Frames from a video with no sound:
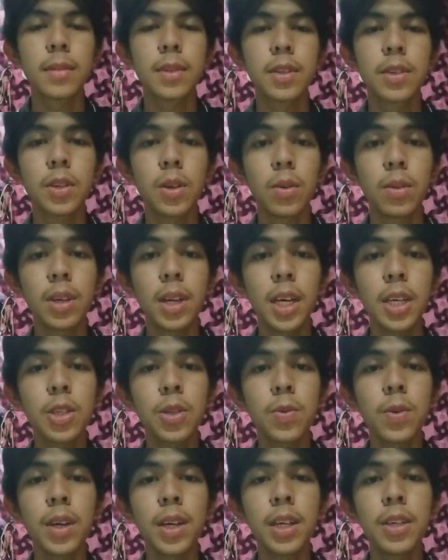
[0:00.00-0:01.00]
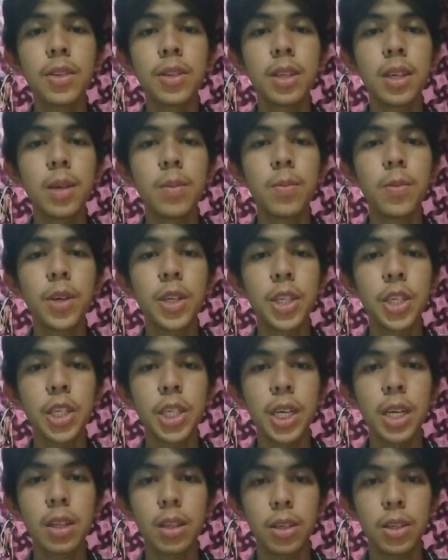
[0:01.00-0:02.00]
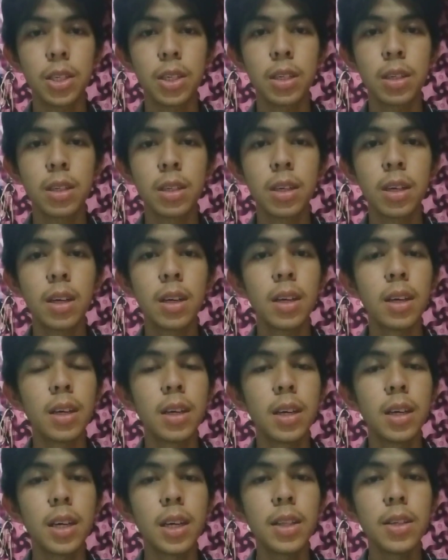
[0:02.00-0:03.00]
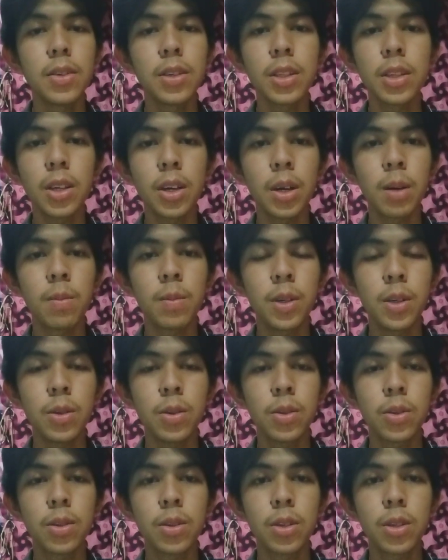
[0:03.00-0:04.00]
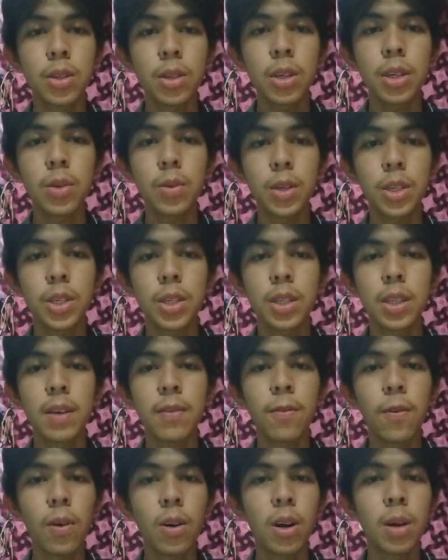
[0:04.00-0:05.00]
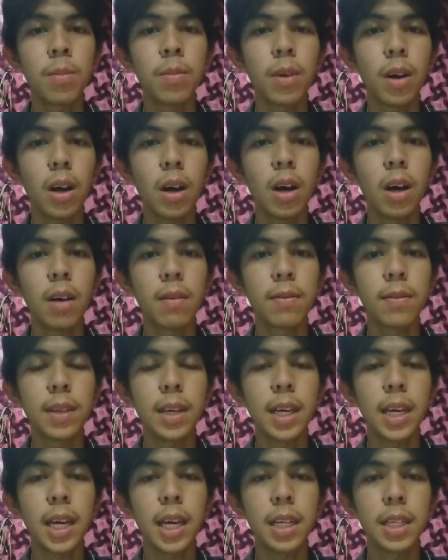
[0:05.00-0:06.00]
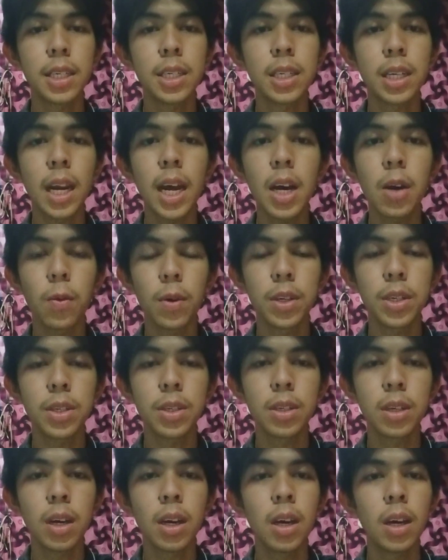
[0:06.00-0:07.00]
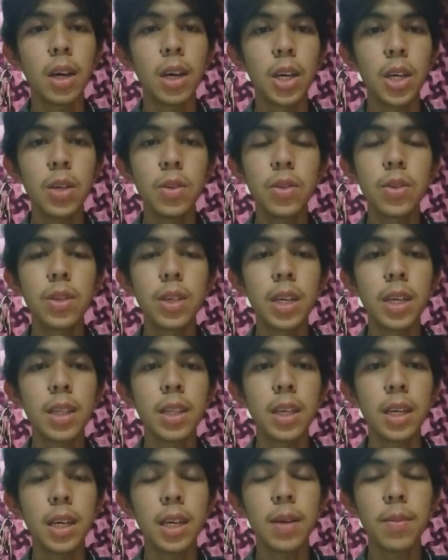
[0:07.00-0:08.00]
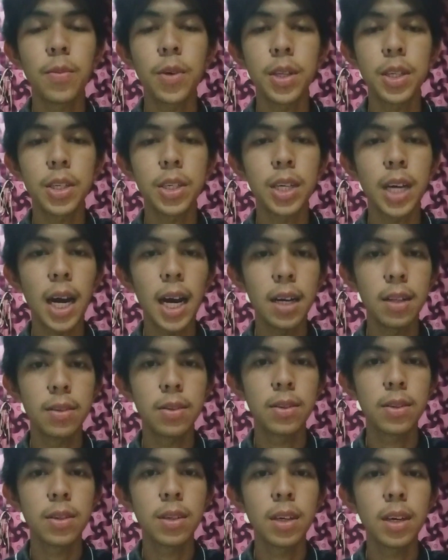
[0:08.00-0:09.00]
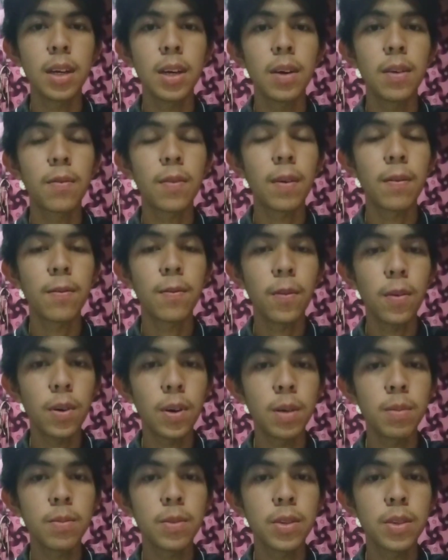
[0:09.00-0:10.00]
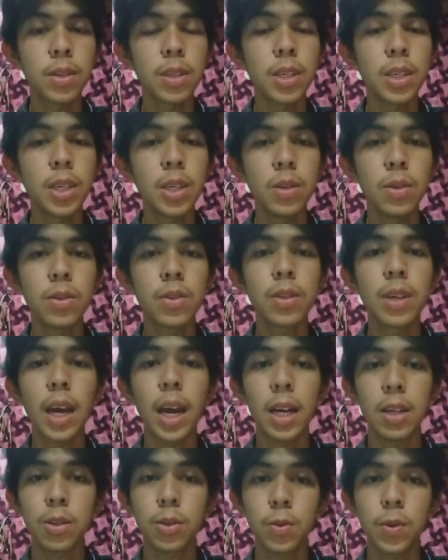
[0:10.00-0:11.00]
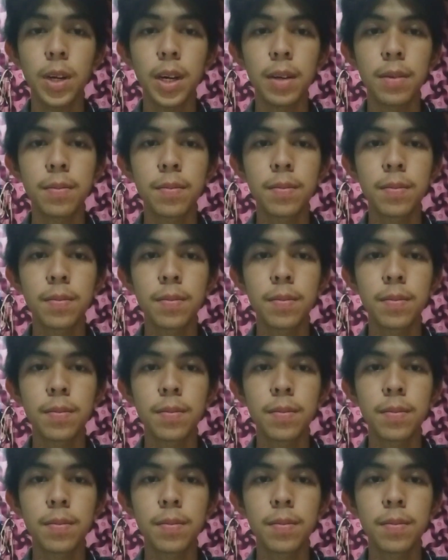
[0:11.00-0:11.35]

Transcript: So the next one is the British English. It is a term used to distinguish the form of the English language used in the British Isles from forms used elsewhere.